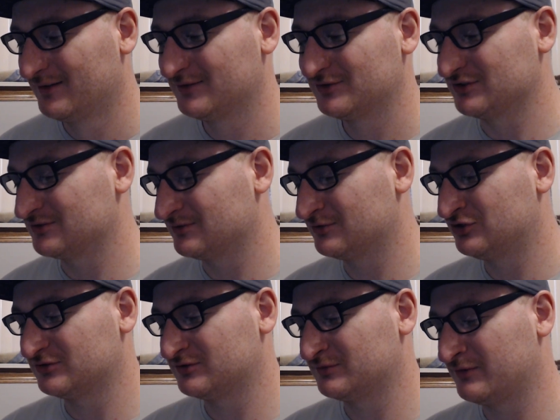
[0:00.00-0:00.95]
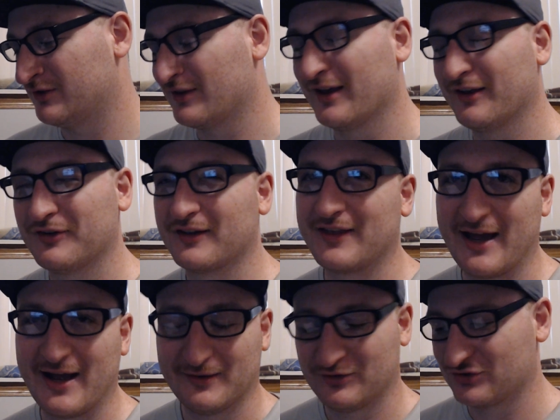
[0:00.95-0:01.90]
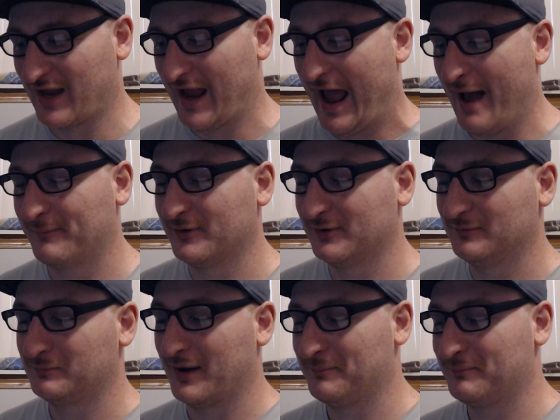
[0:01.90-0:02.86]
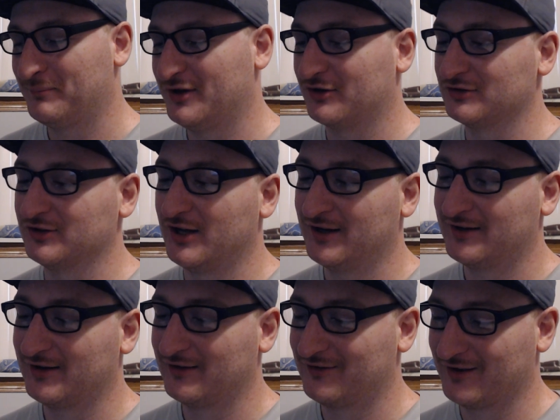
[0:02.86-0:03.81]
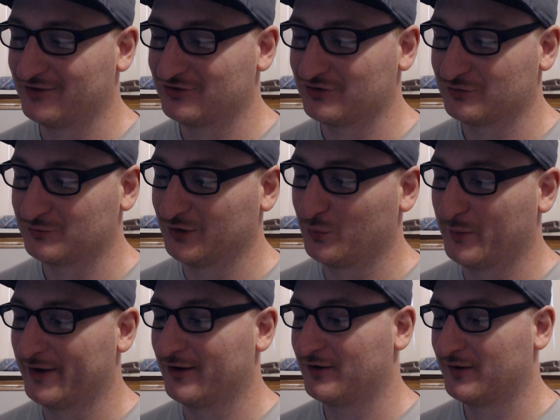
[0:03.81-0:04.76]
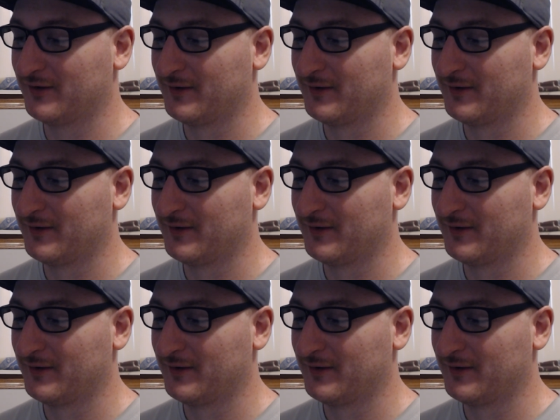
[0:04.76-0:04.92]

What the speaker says: things like that just happen by pure luck, and I think it's just really weird.